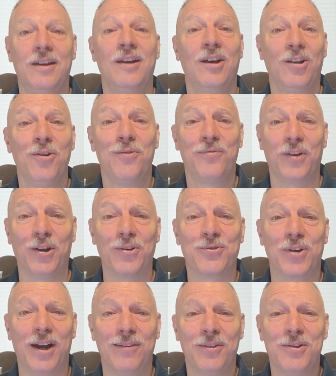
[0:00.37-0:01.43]
Hello, fellow
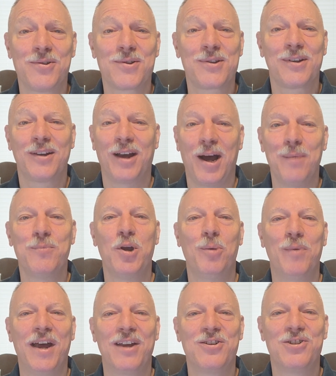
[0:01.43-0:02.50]
travelers. I'm
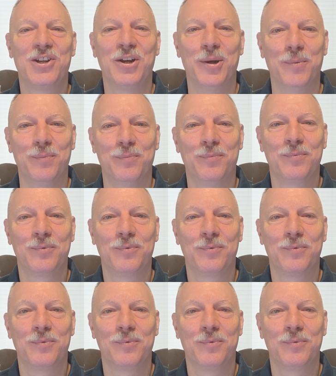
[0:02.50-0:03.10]
Nomad Jim,